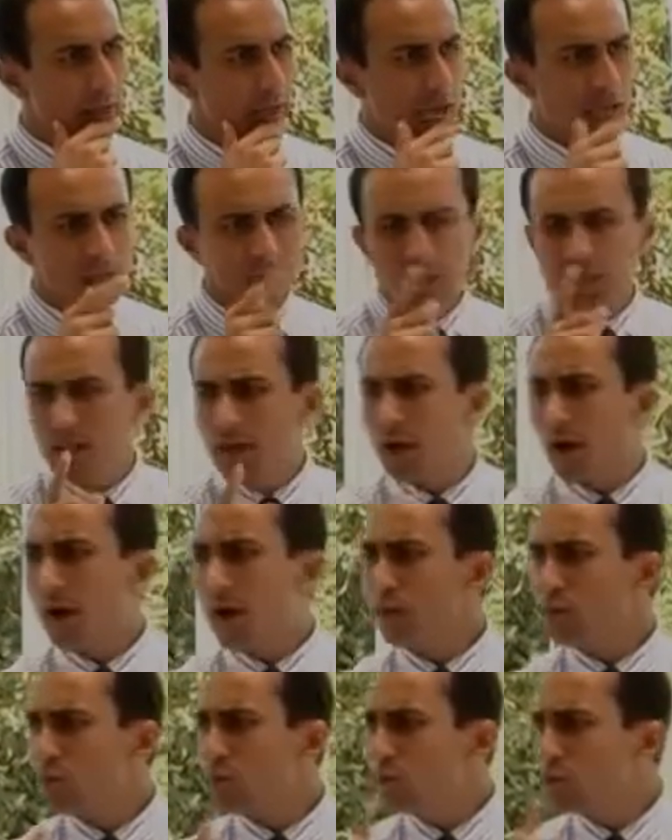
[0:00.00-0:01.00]
And
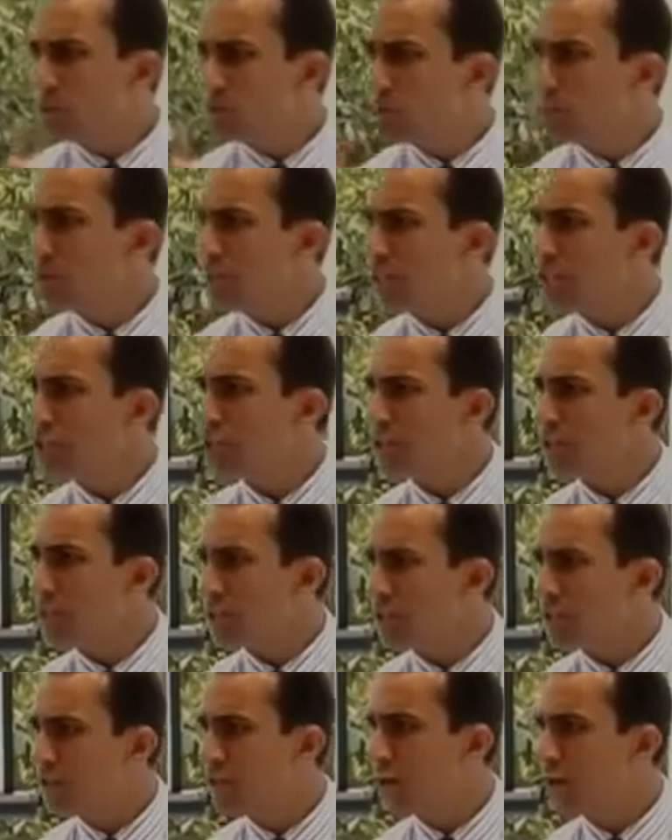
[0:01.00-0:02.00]
God was preaching
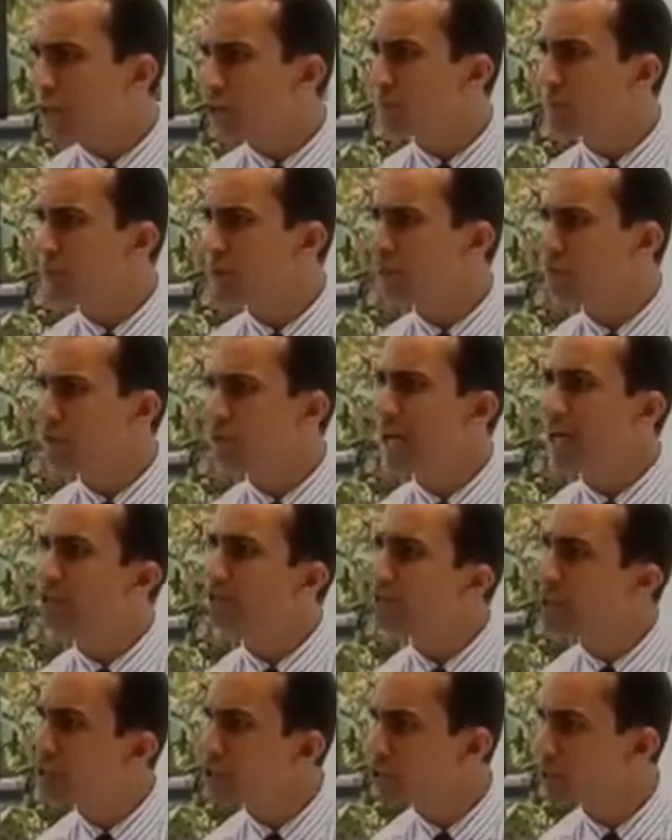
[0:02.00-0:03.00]
the gospel of
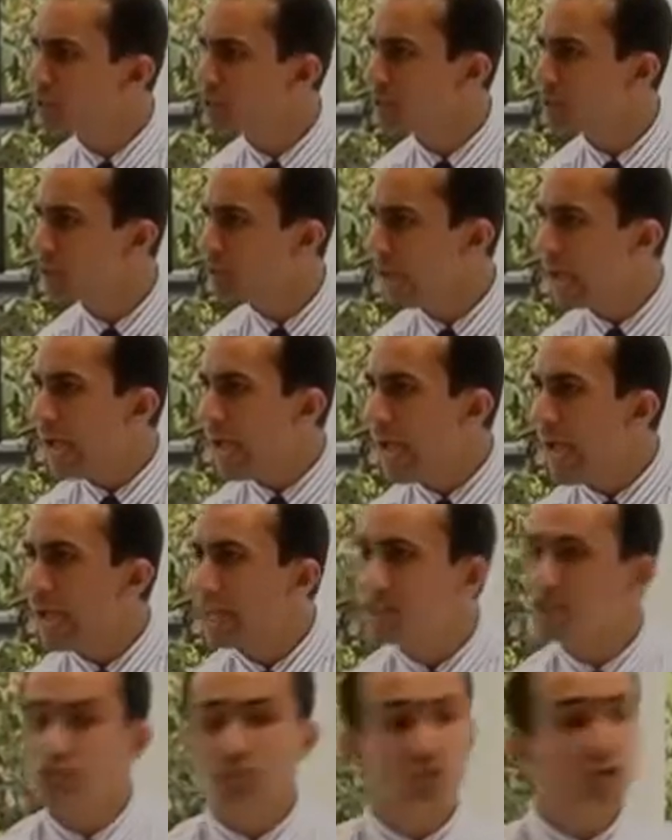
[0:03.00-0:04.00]
salvation
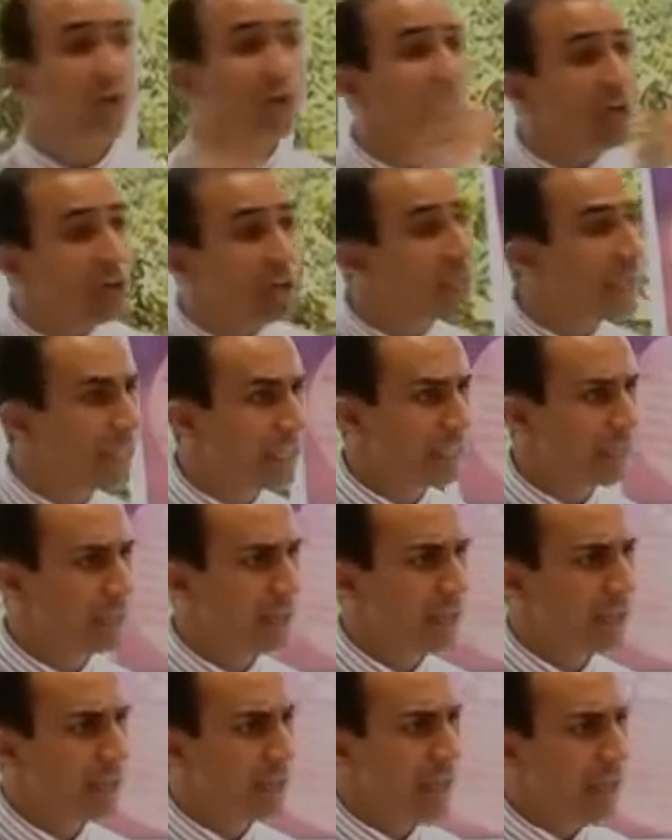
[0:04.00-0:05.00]
as early
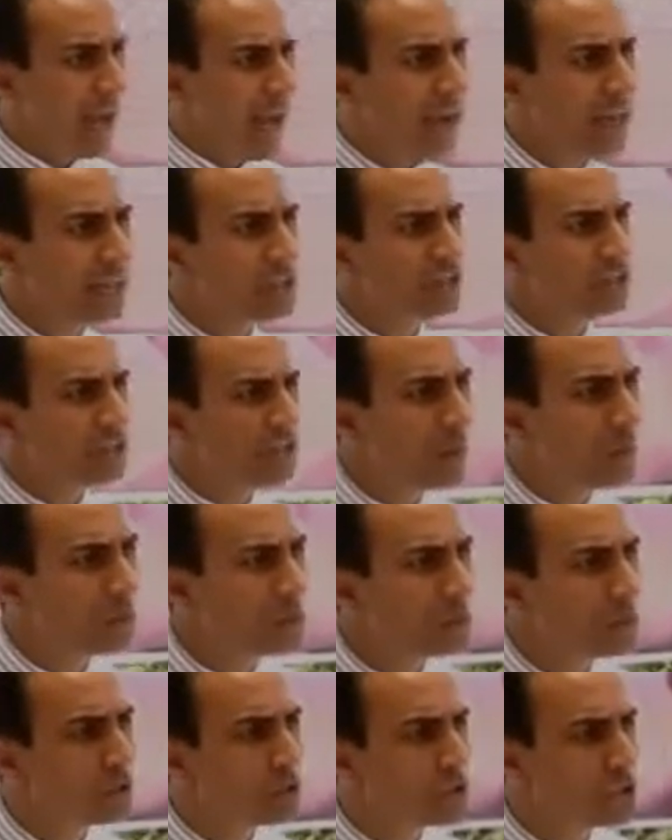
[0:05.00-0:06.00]
as
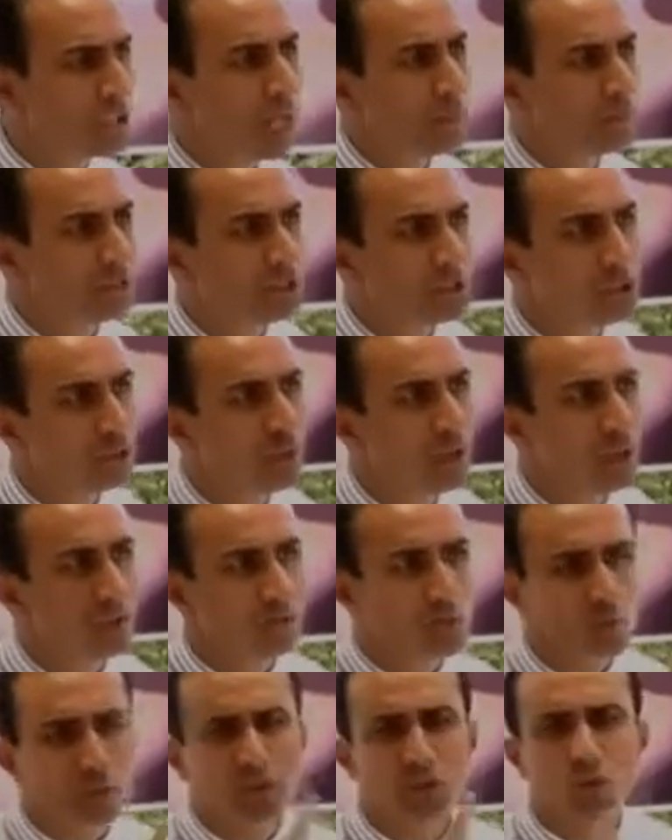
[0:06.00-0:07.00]
Numbers chapter 12.
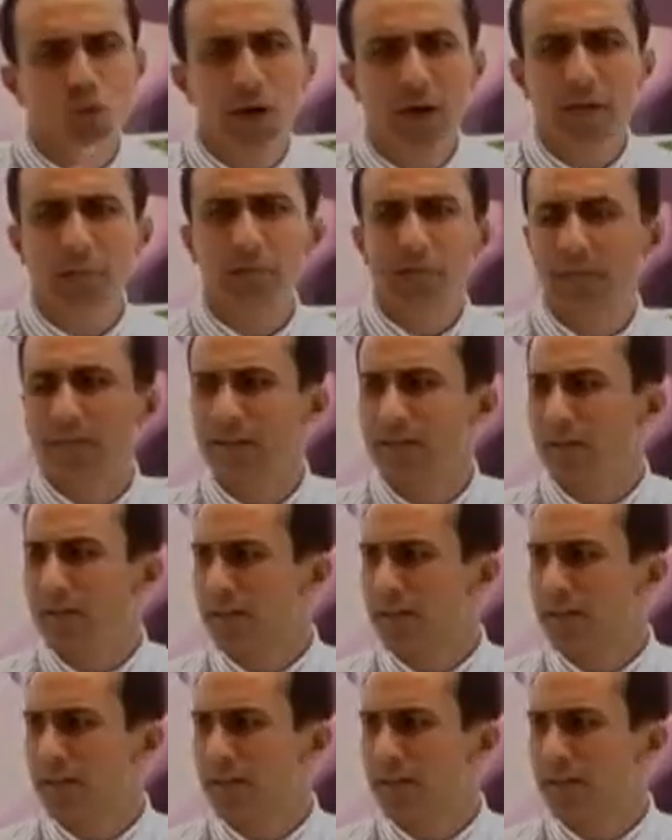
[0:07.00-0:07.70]
What do I mean?